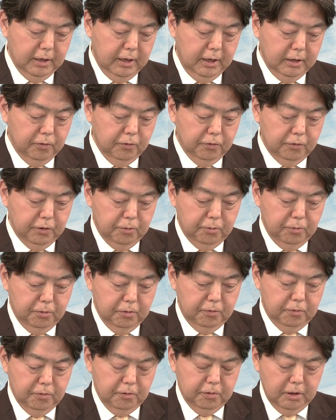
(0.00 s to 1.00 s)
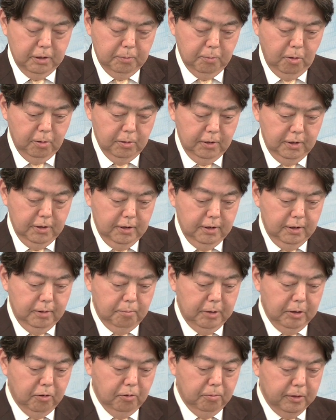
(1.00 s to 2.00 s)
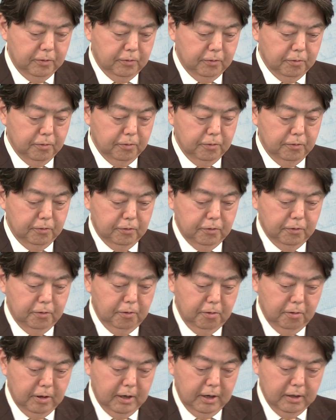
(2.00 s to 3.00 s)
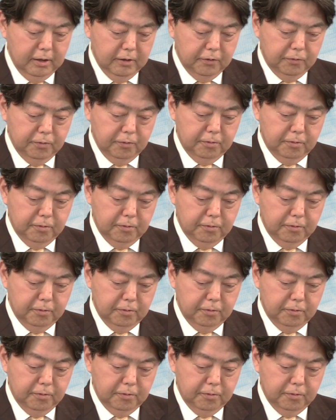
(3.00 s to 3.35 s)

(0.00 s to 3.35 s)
and for those foreign national spouses,